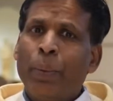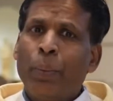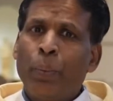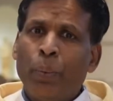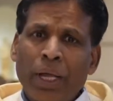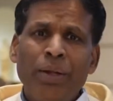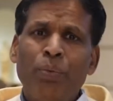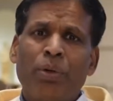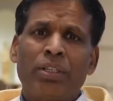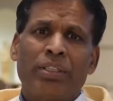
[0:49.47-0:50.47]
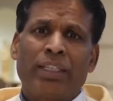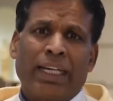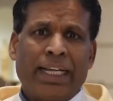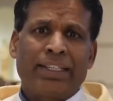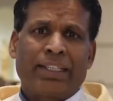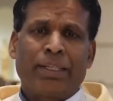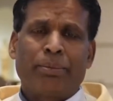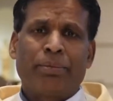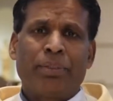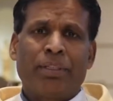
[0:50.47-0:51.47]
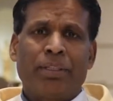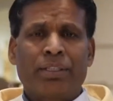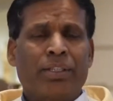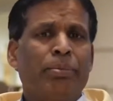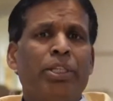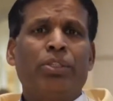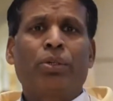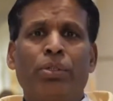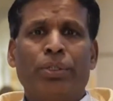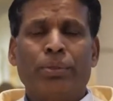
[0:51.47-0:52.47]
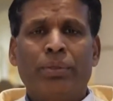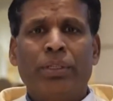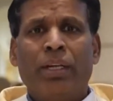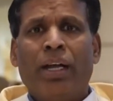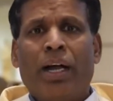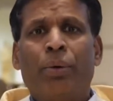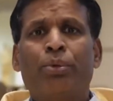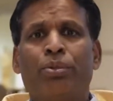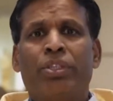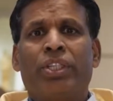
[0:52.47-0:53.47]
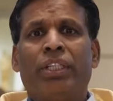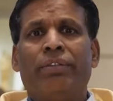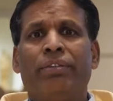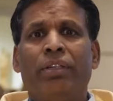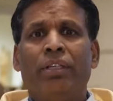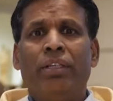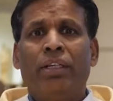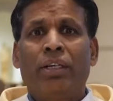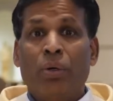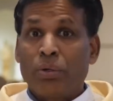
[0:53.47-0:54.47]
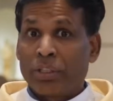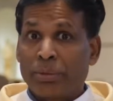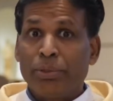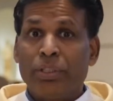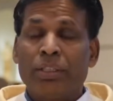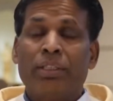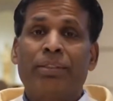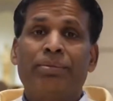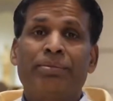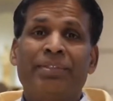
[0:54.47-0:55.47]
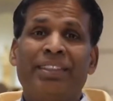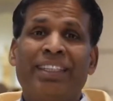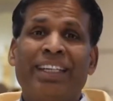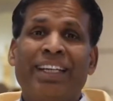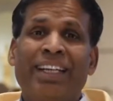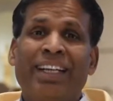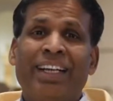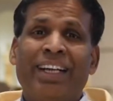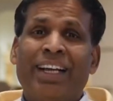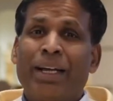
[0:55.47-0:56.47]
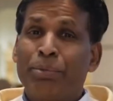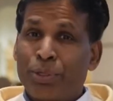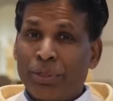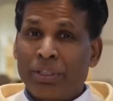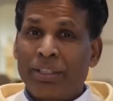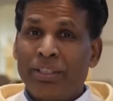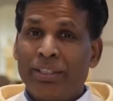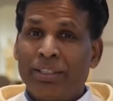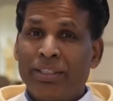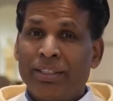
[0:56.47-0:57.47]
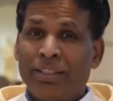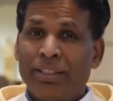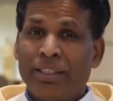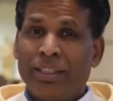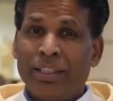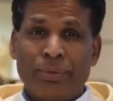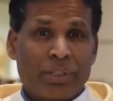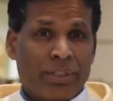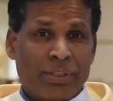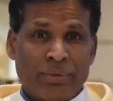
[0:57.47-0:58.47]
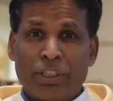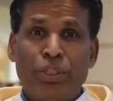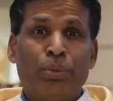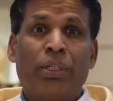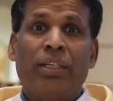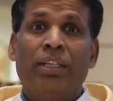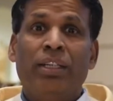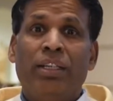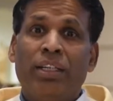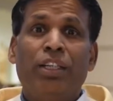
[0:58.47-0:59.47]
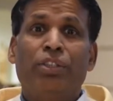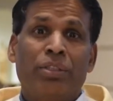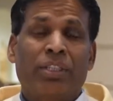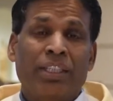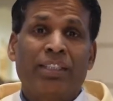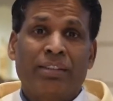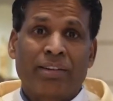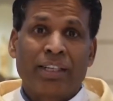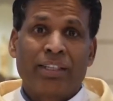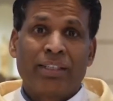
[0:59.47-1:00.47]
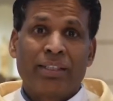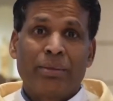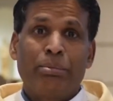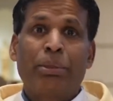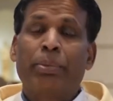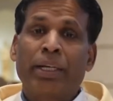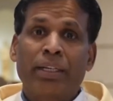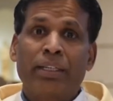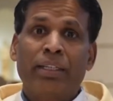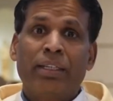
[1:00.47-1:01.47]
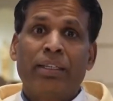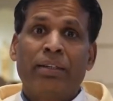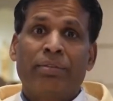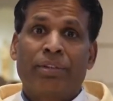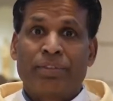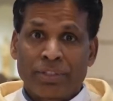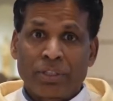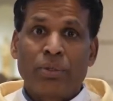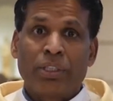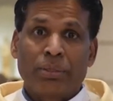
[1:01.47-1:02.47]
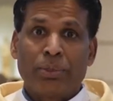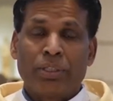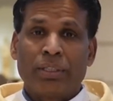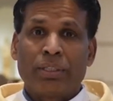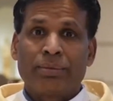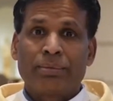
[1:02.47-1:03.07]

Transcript: When was it last time that somebody told you how to receive Holy Communion? I'm sure it was when you were in your second grade preparing for First Holy Communion.